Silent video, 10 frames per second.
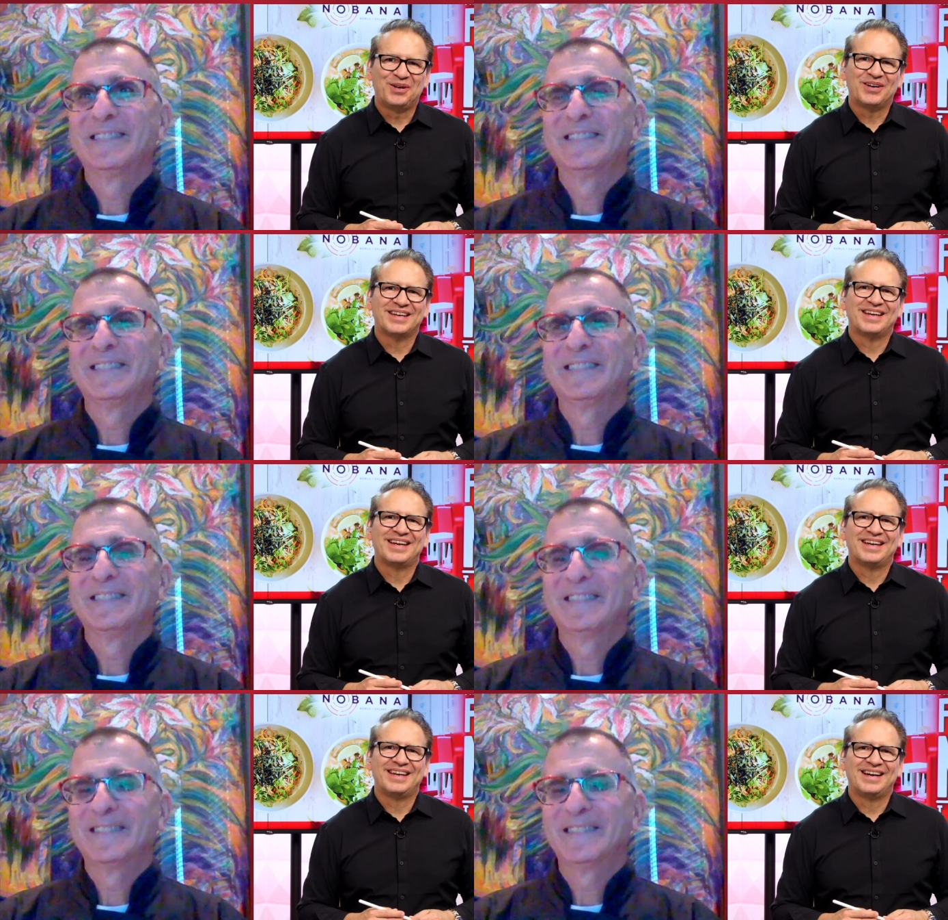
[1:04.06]
Speaker 1: look.
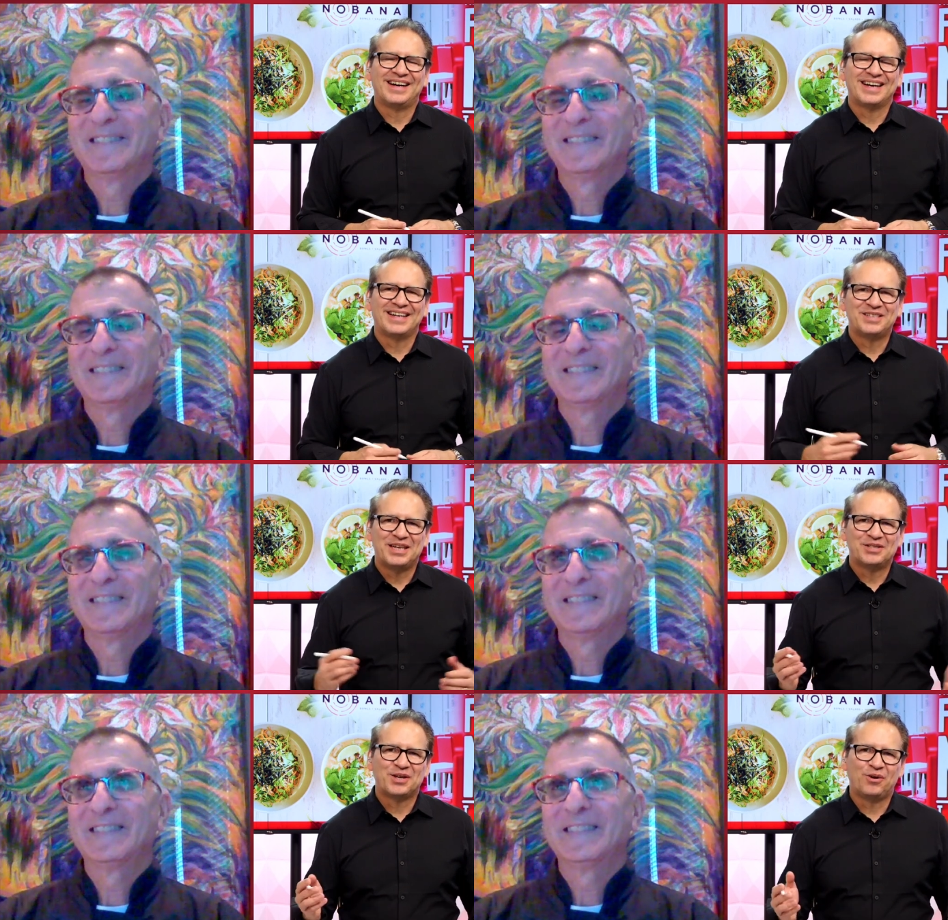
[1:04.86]
And uh, I got a
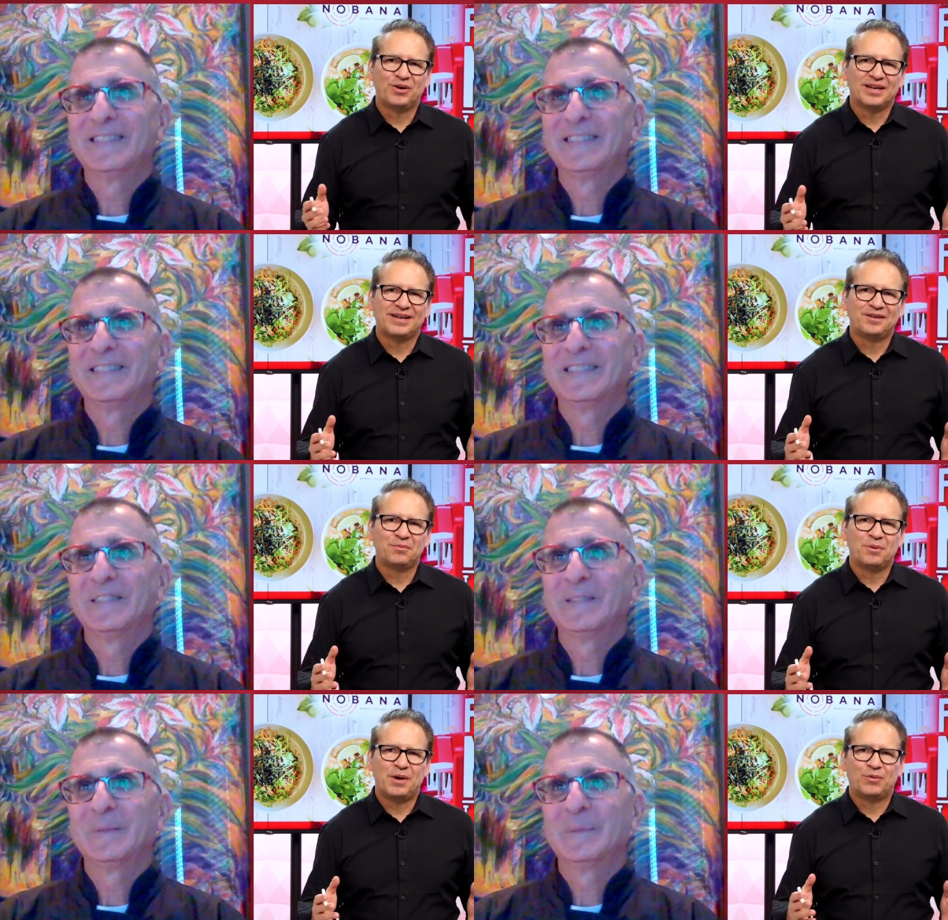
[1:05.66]
chance to go look at a
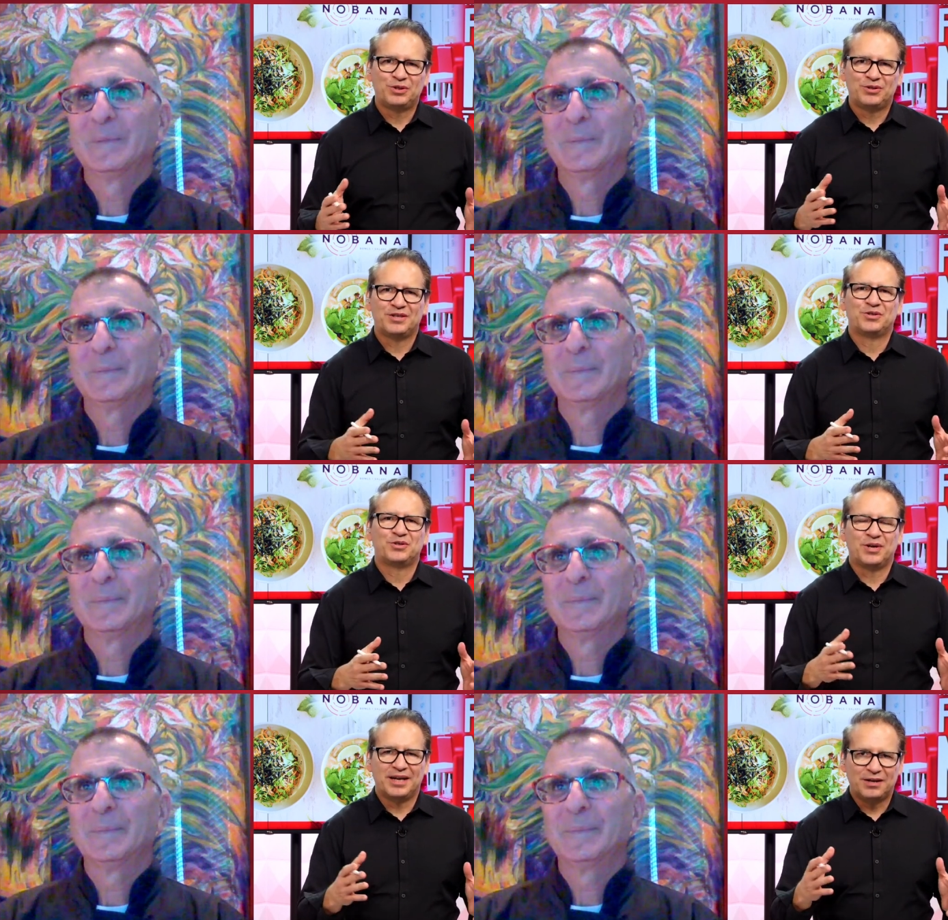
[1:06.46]
little bit about what you guys
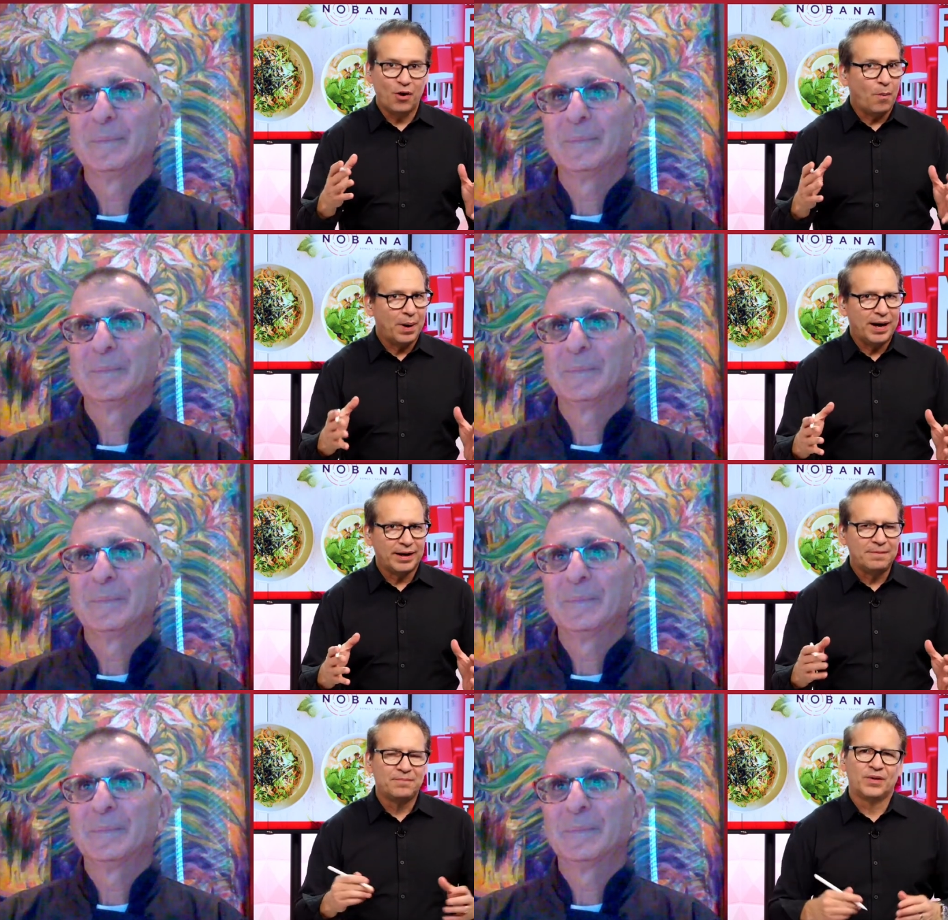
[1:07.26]
are doing at
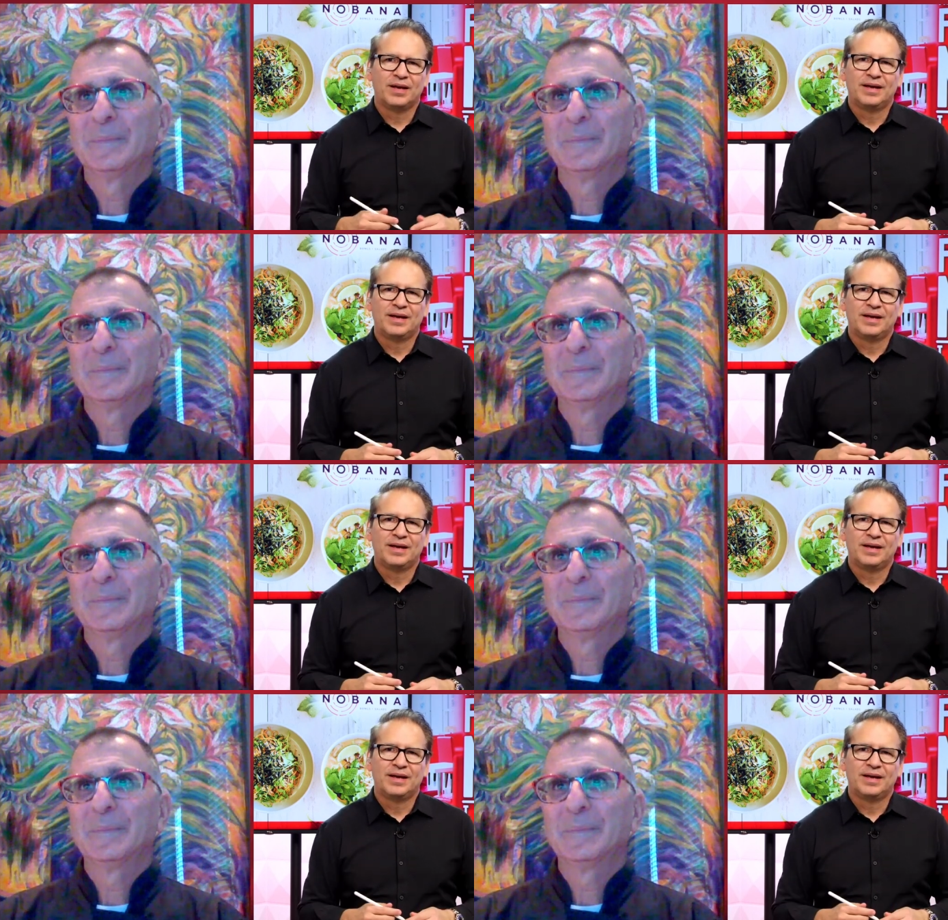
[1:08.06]
Nobana.